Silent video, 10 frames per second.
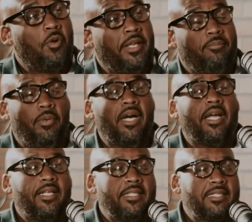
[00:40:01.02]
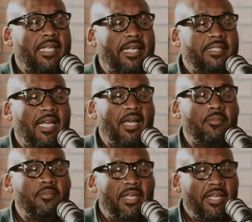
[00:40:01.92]
want it. But at the same
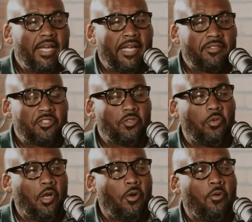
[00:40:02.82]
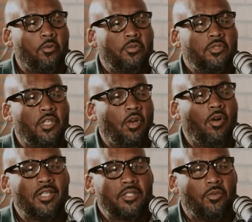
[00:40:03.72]
time, after so long, the
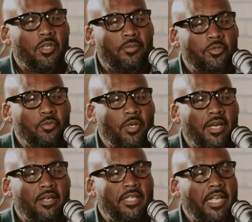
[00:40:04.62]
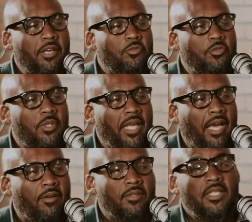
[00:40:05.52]
guards going to come through there and they're going to do
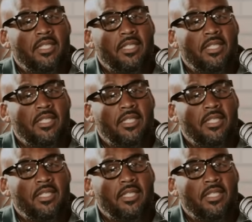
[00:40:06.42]
count.